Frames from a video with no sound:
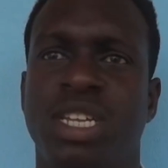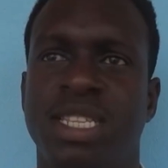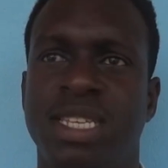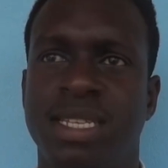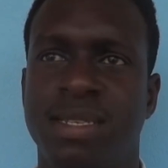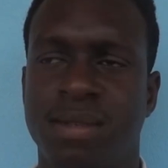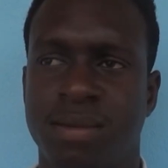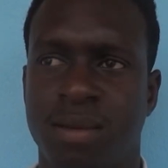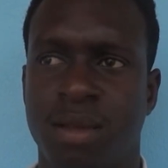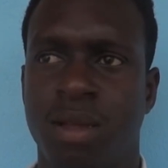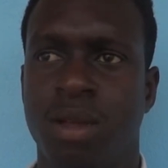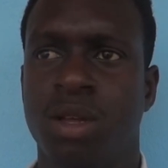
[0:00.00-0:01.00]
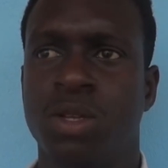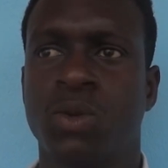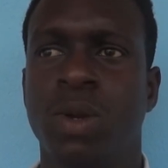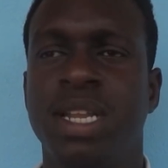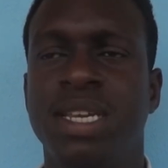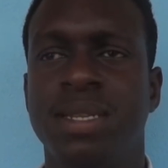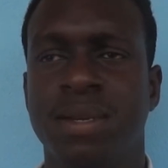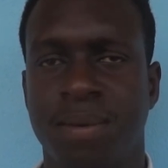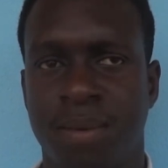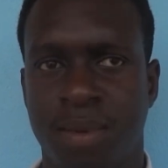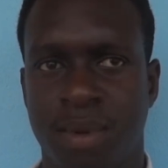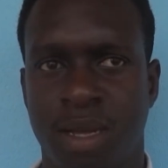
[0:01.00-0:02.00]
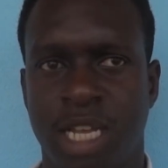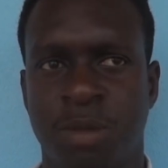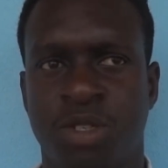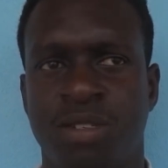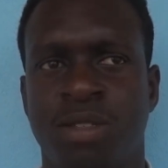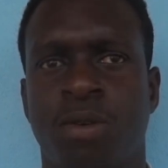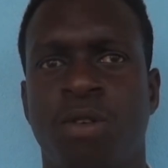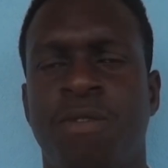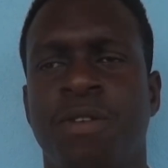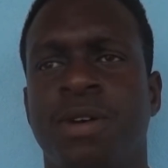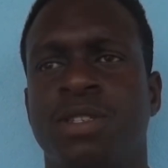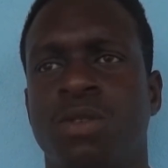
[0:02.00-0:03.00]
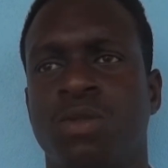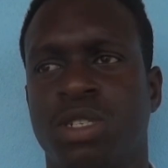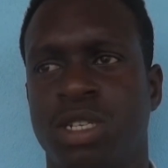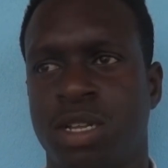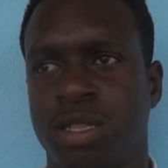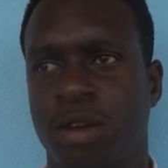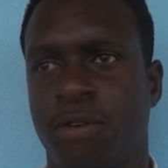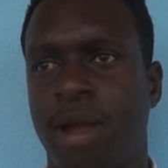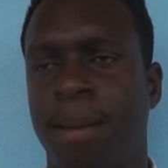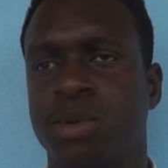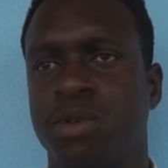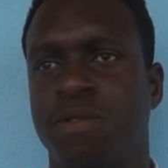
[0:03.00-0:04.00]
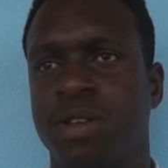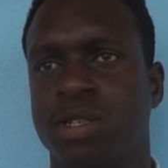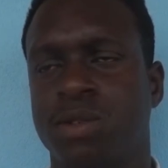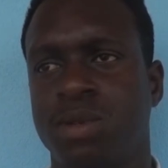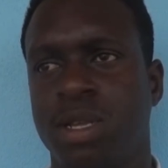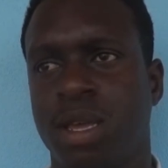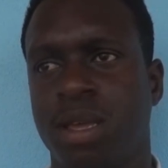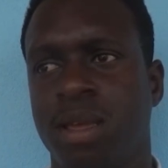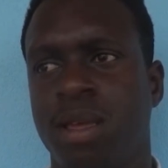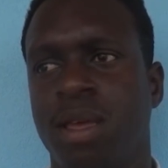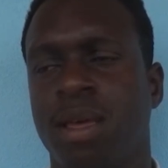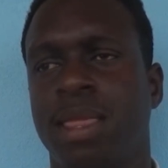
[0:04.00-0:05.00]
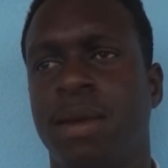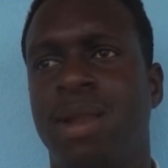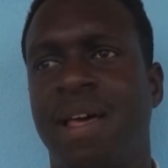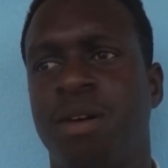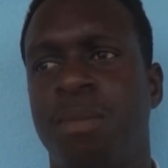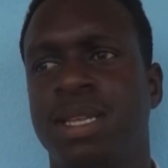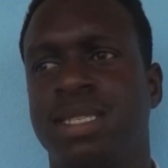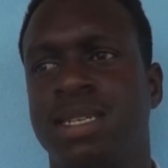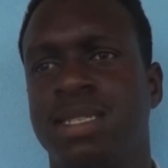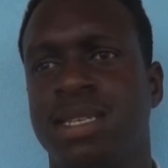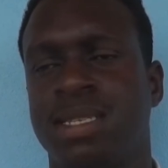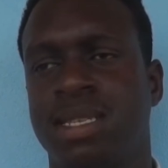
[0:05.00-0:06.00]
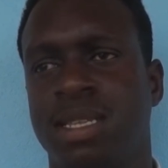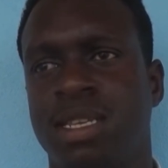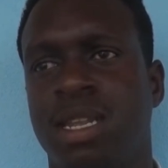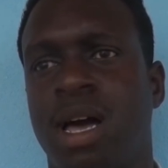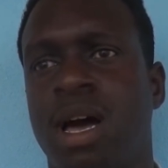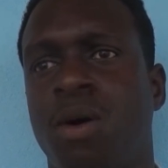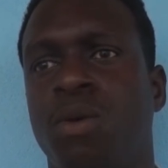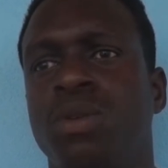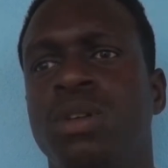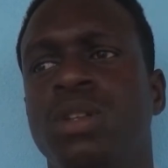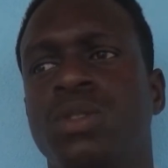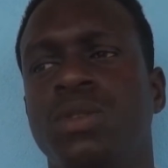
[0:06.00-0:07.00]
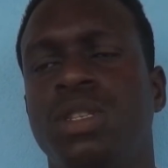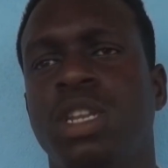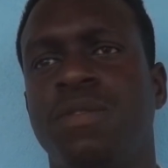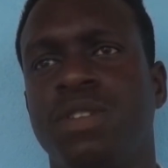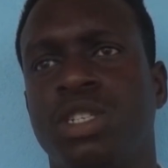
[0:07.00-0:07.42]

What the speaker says: they need to lead, especially the conflict resolution and the crimes we face today. They will have a better understanding how to deal with